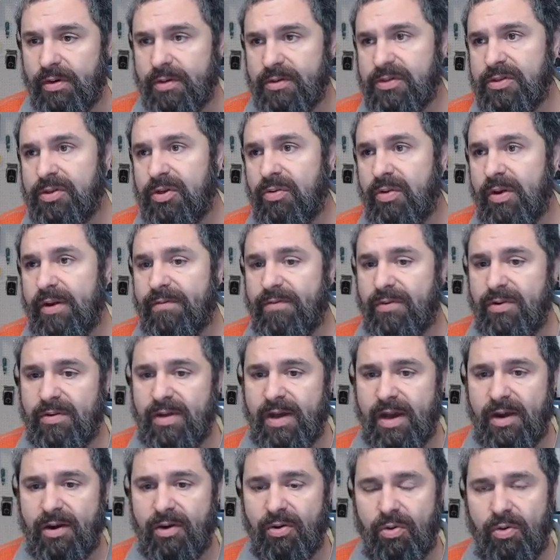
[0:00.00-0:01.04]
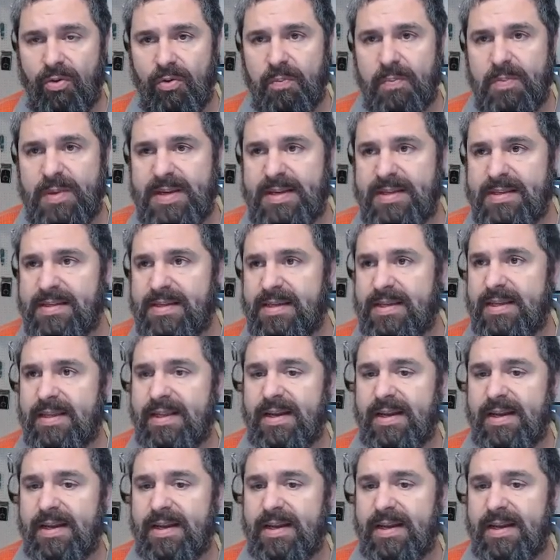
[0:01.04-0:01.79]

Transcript: So if you got an old PC that